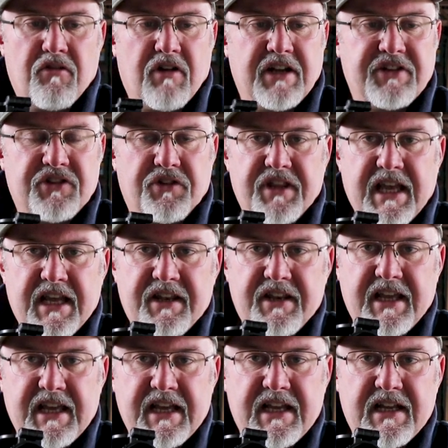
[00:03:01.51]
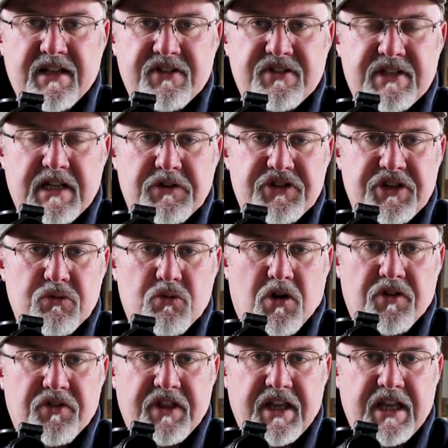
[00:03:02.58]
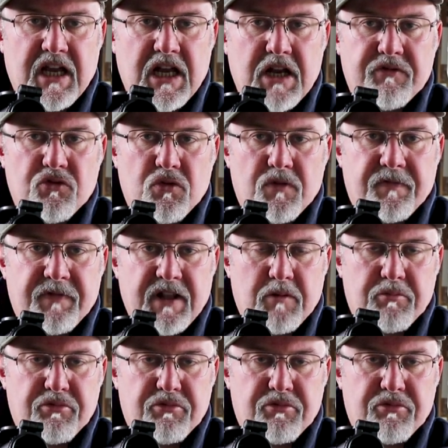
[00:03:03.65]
right on the end here tells you what the overall fill